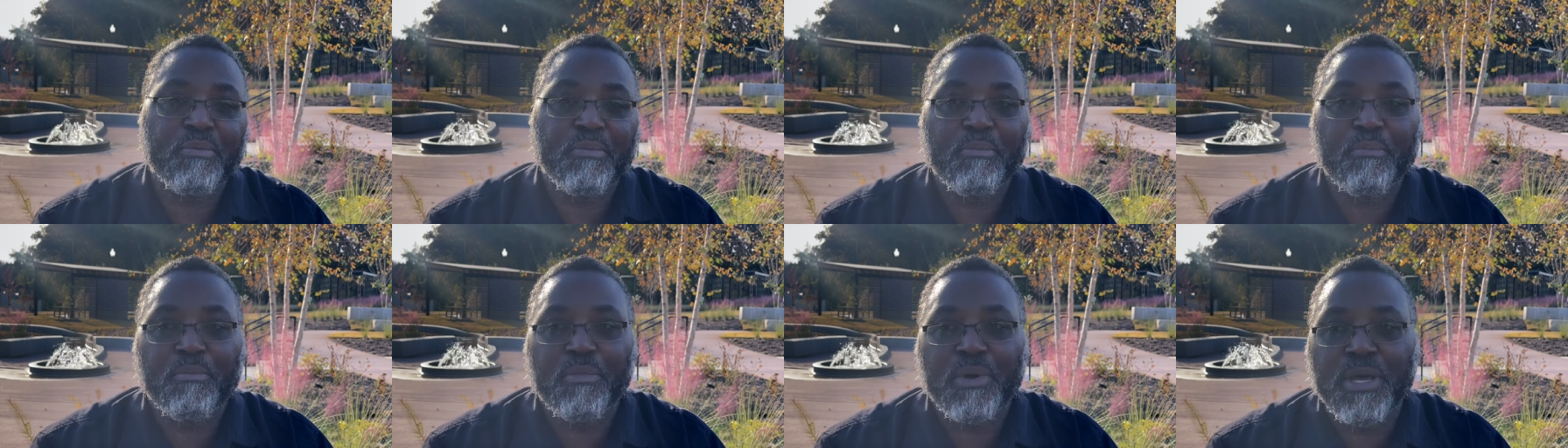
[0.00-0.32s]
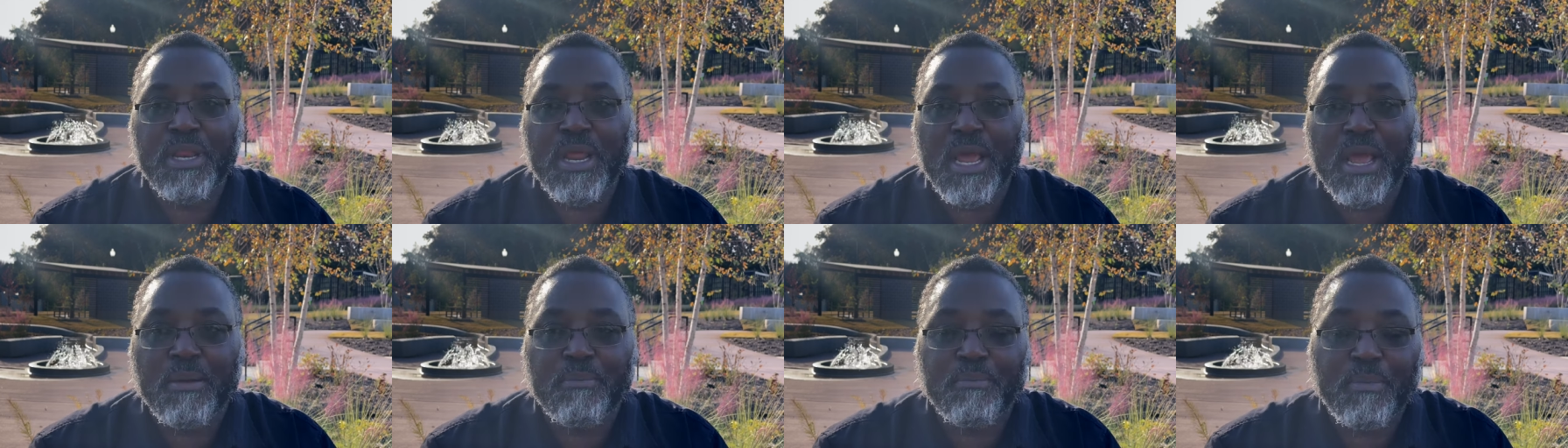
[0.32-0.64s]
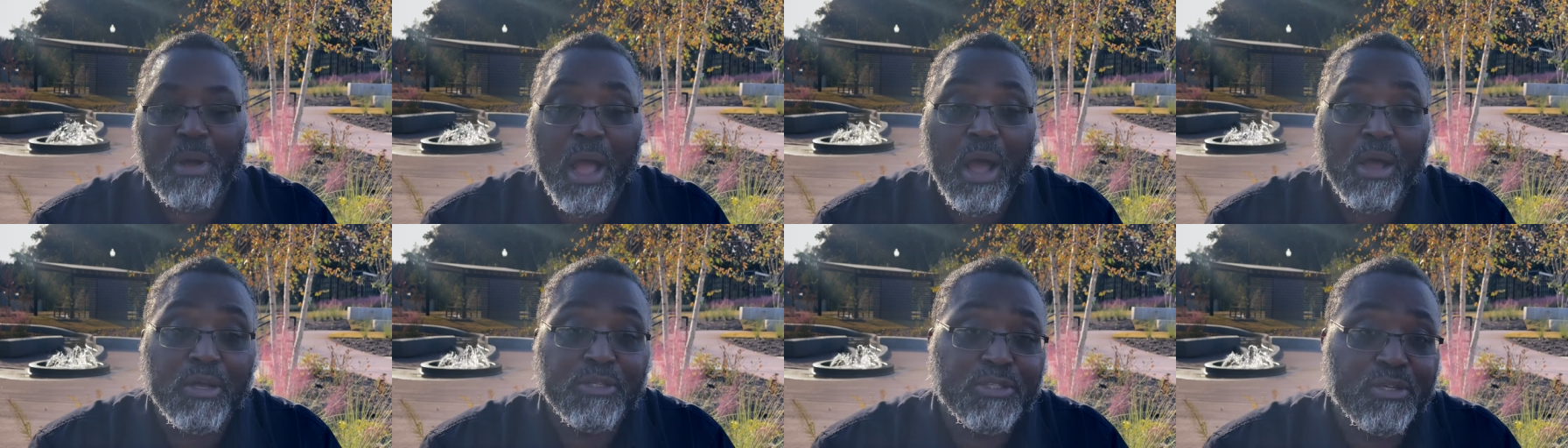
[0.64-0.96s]
but I'm
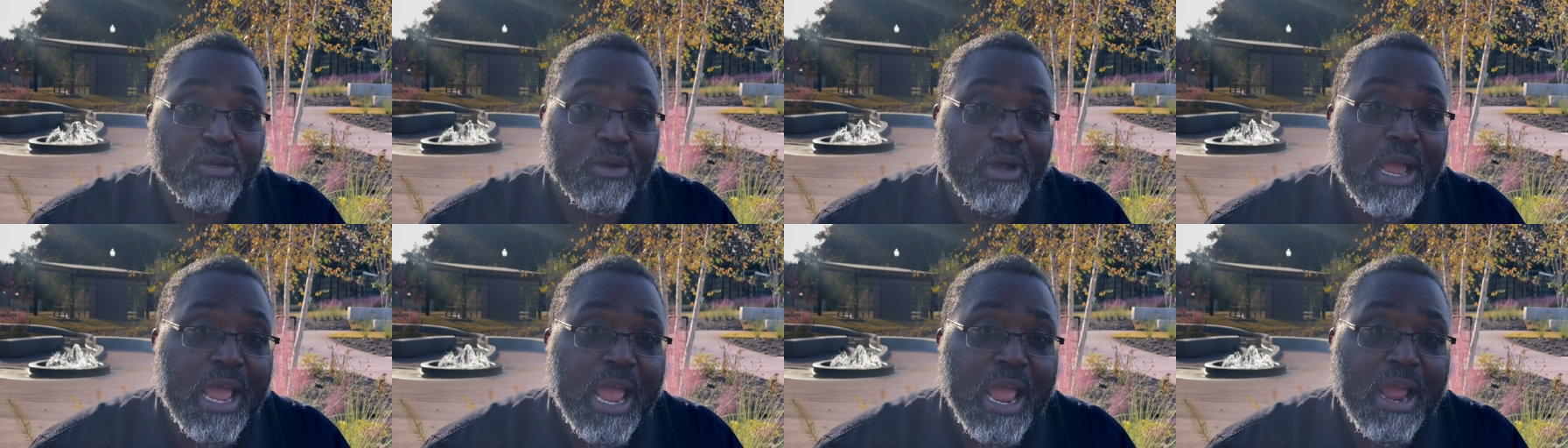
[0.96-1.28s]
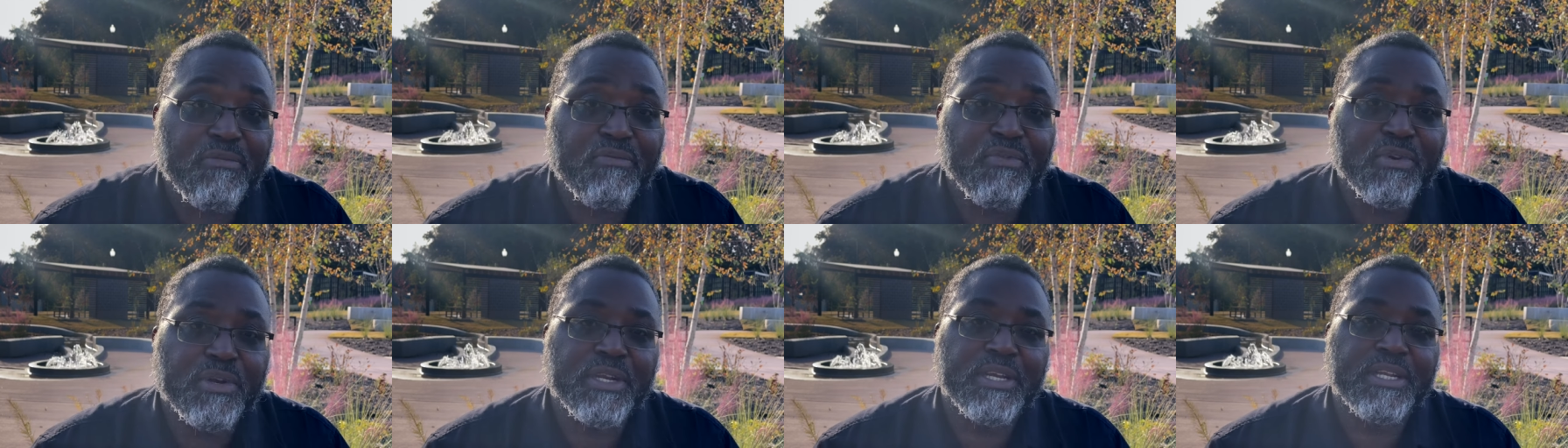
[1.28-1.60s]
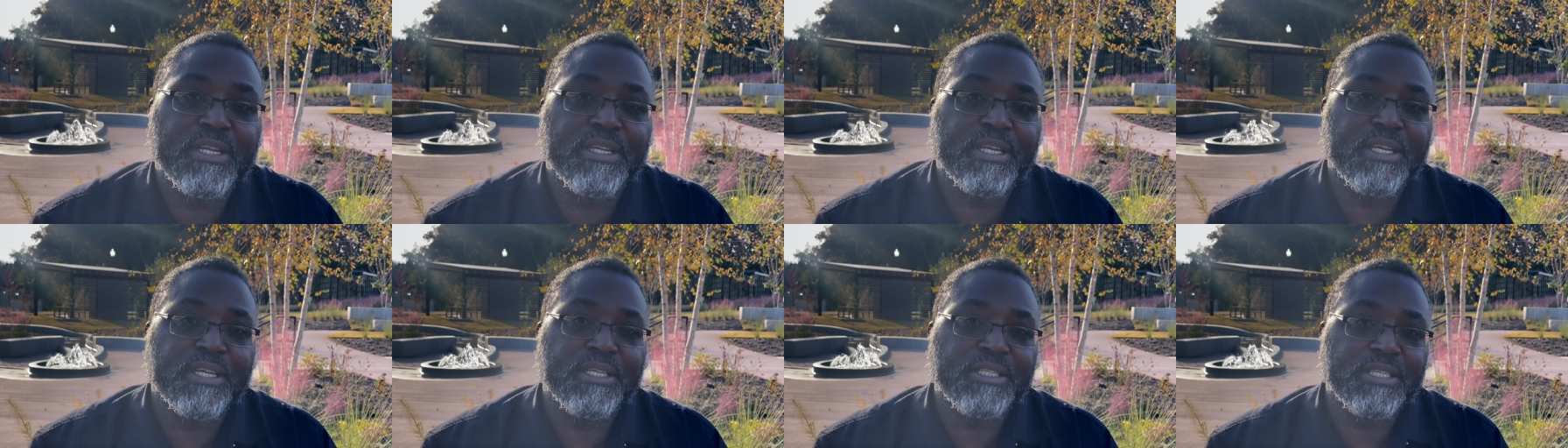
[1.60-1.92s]
also an
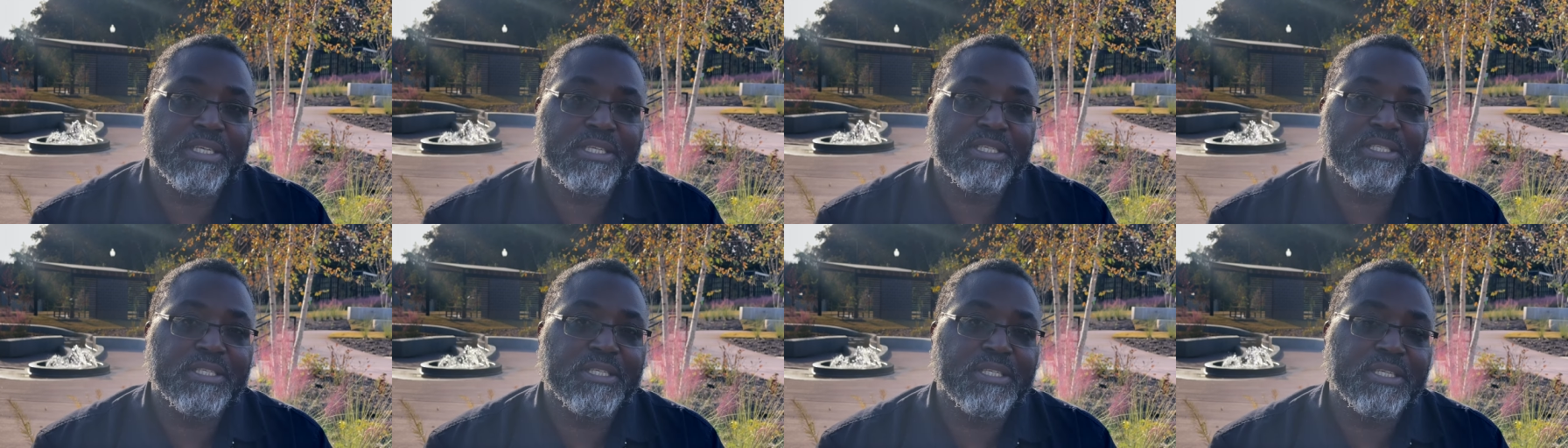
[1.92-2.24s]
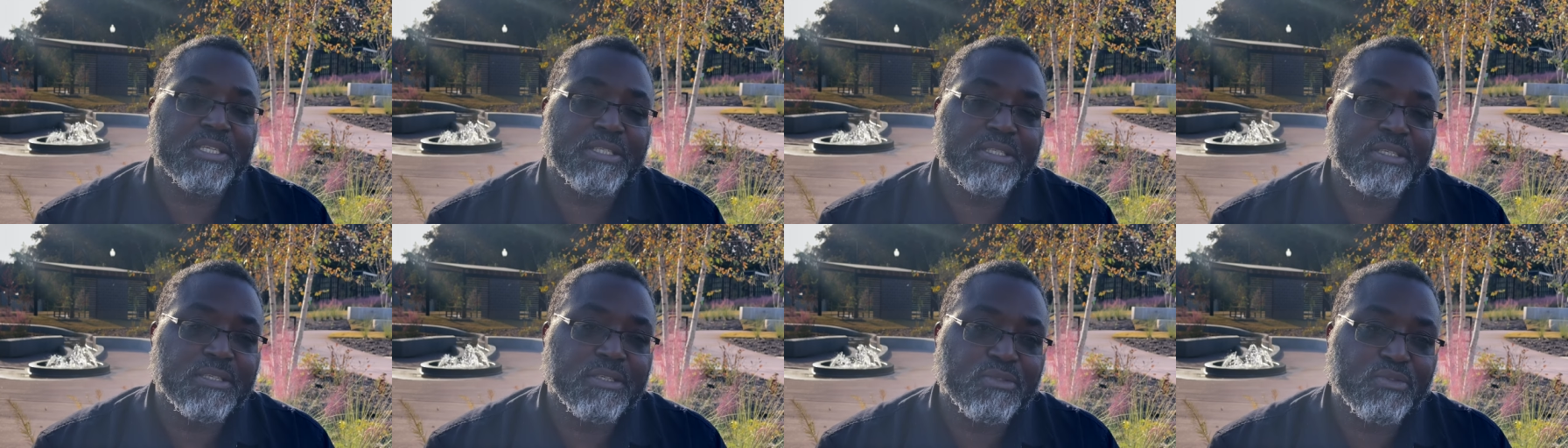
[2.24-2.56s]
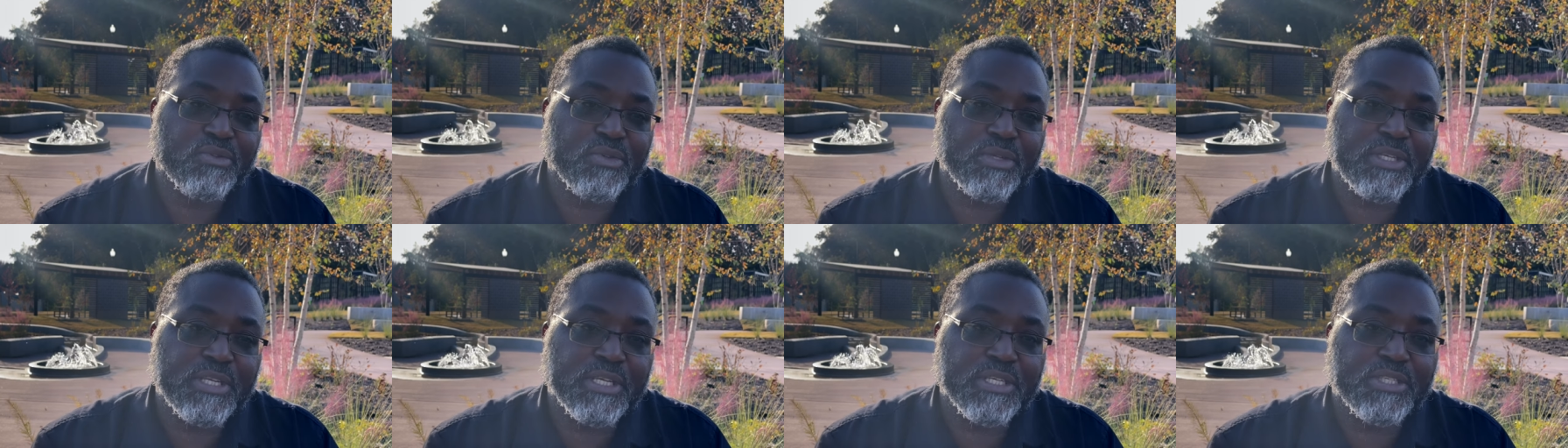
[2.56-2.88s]
African indigenous
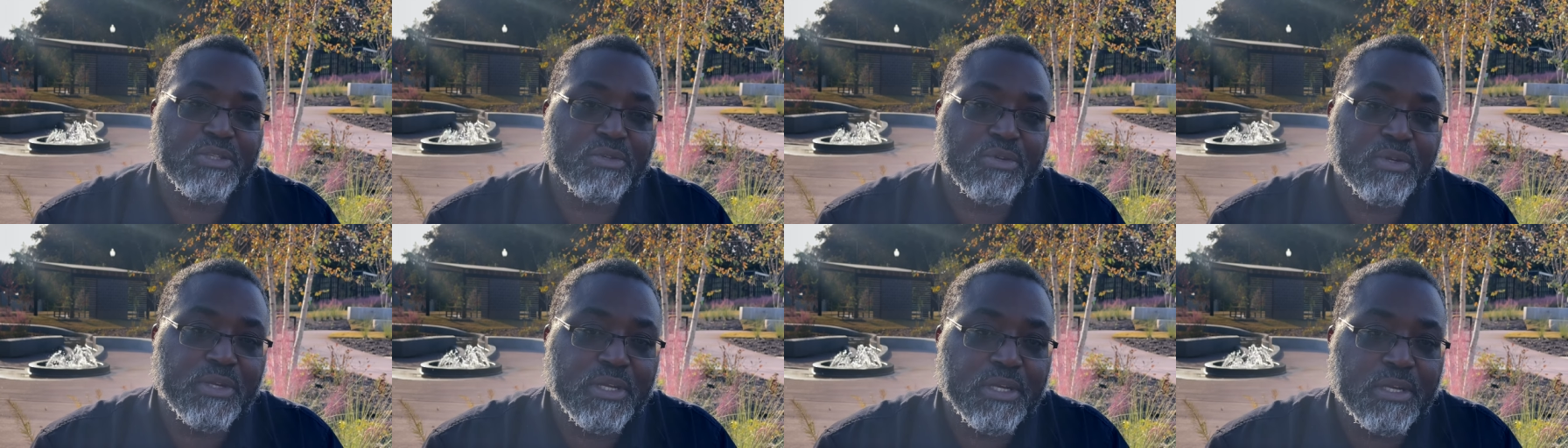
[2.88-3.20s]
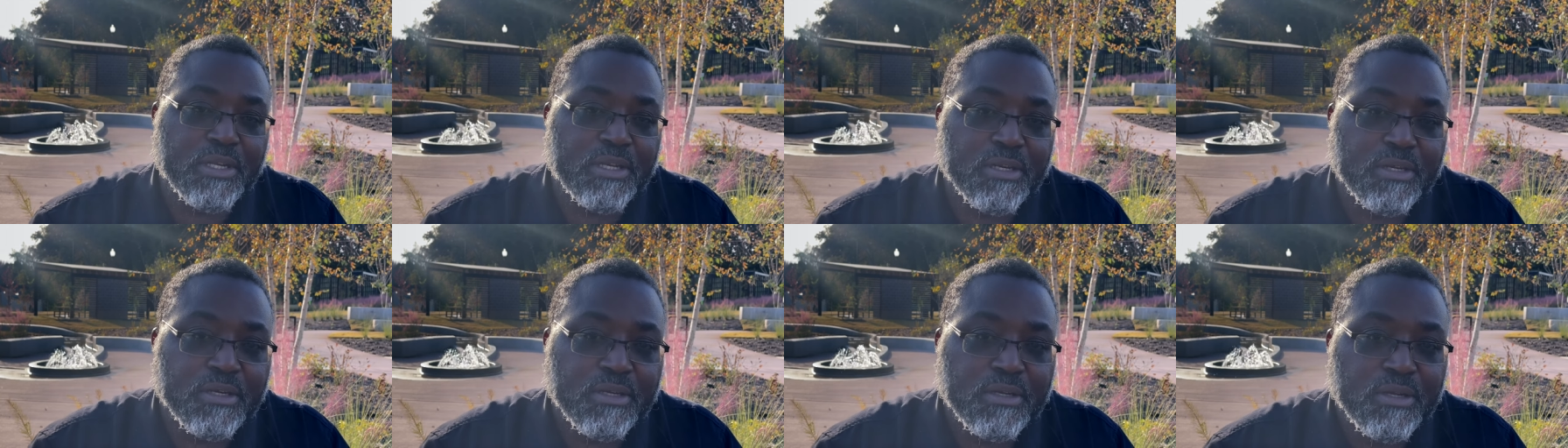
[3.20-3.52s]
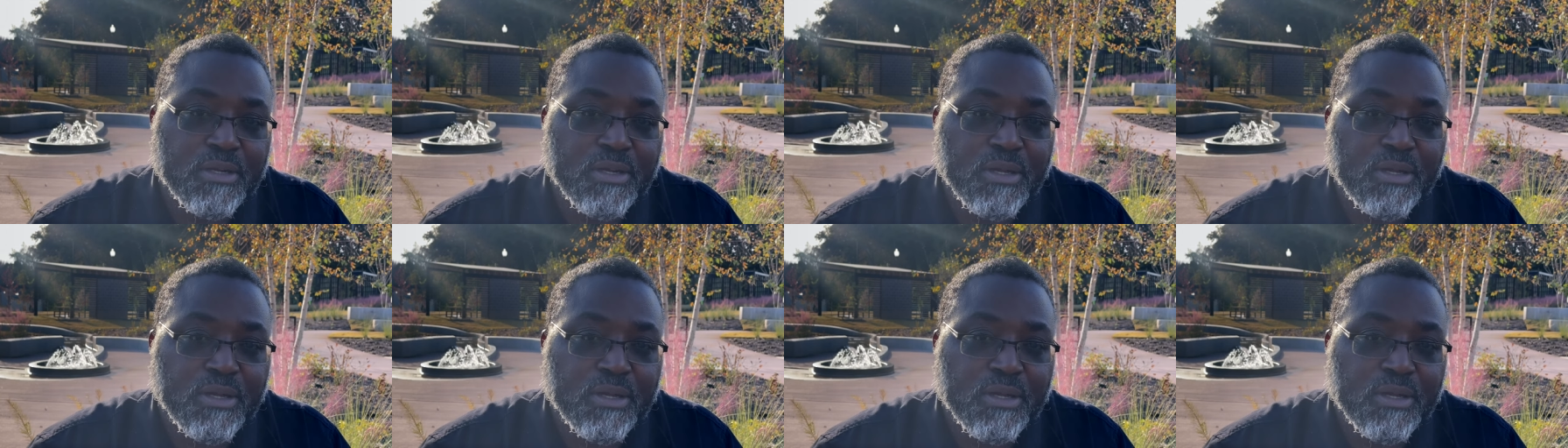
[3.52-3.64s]
traditional healer,